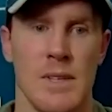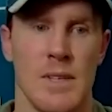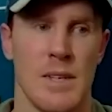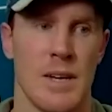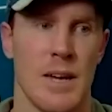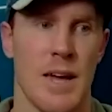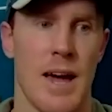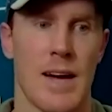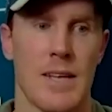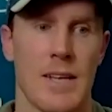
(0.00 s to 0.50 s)

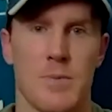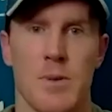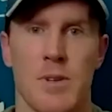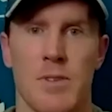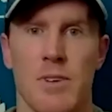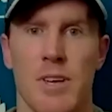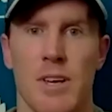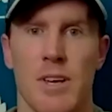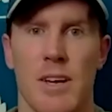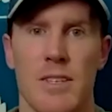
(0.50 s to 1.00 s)
Yeah, it's been
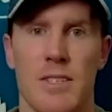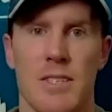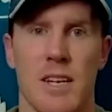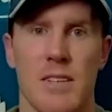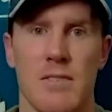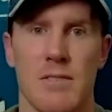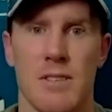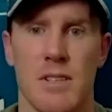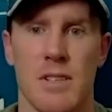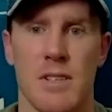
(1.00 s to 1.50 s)
really nice
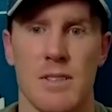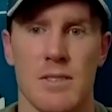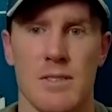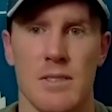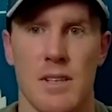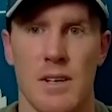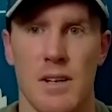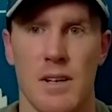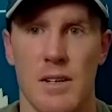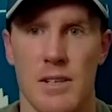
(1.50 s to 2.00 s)
having
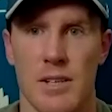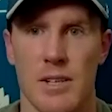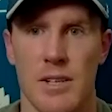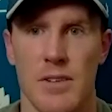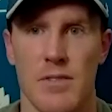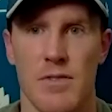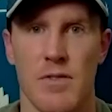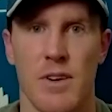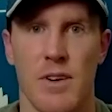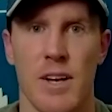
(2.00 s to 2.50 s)
a
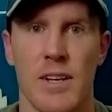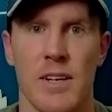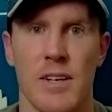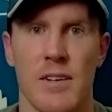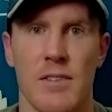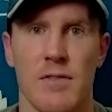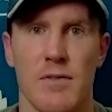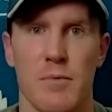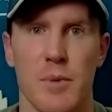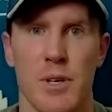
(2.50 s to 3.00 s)
good friend
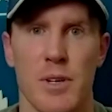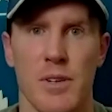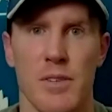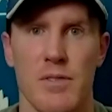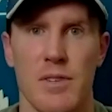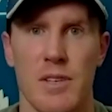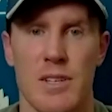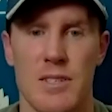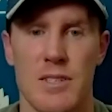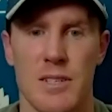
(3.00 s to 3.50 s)
and a familiar
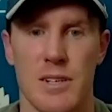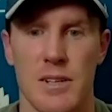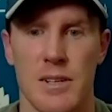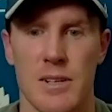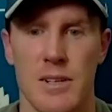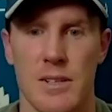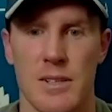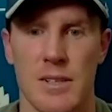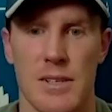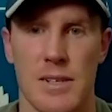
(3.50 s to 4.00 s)
face here.